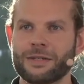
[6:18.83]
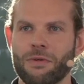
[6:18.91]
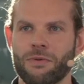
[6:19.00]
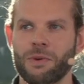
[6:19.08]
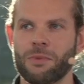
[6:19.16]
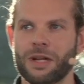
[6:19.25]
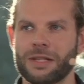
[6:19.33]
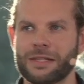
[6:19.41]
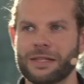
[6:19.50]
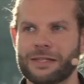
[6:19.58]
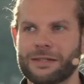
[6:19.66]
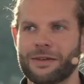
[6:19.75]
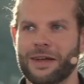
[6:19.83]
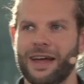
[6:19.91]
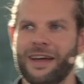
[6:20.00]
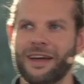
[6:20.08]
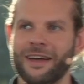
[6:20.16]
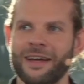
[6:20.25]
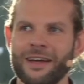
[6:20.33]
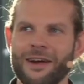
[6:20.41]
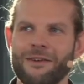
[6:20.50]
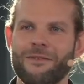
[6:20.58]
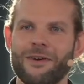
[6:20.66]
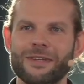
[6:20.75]
So 3 minutes is
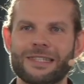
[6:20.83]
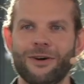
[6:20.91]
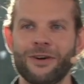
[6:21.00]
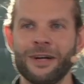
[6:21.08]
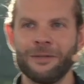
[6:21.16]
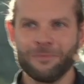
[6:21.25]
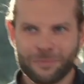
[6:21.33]
very slow.